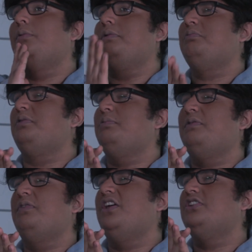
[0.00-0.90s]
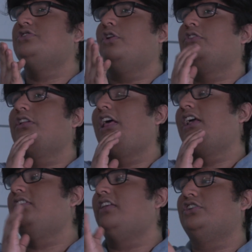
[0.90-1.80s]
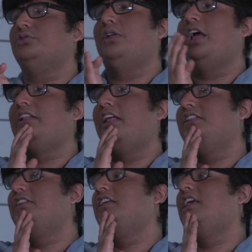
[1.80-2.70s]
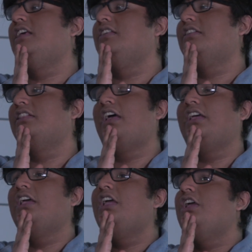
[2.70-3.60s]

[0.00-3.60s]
we verged onto like sexual identities. And like,